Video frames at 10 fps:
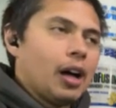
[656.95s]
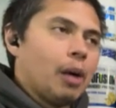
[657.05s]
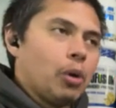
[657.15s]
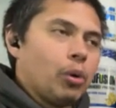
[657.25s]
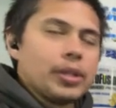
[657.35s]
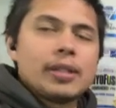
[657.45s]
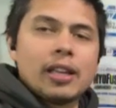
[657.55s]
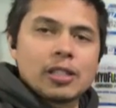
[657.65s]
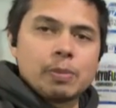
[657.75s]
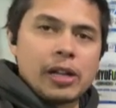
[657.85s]
I'm always
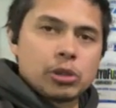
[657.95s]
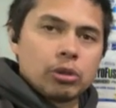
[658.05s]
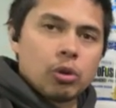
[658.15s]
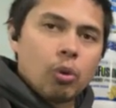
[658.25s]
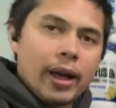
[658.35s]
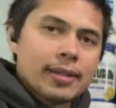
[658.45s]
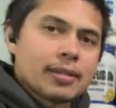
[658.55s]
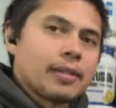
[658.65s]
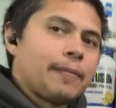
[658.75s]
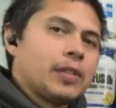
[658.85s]
taking special requests.